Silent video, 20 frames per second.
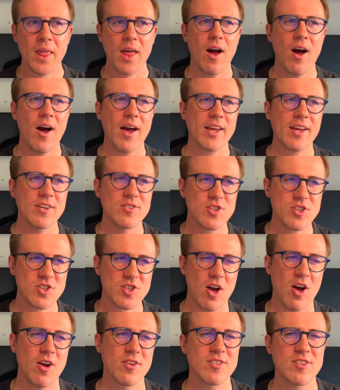I can
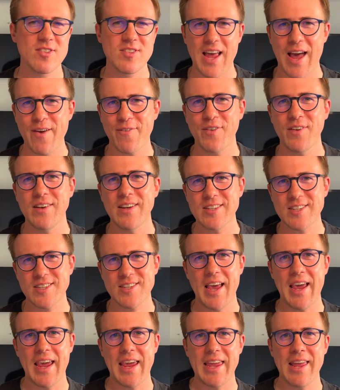start to definitely
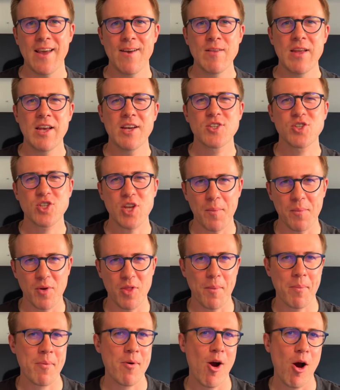see some of
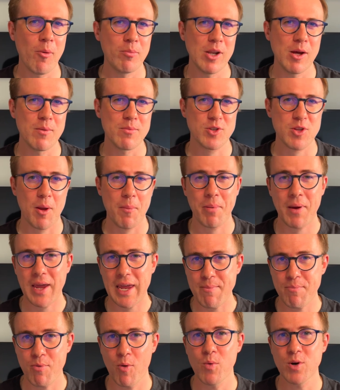the problems that
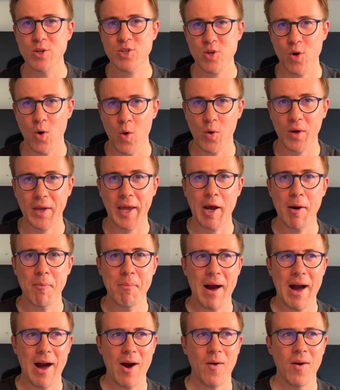people were talking
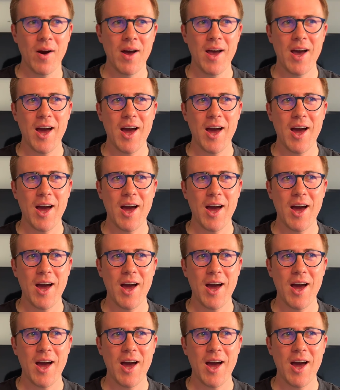about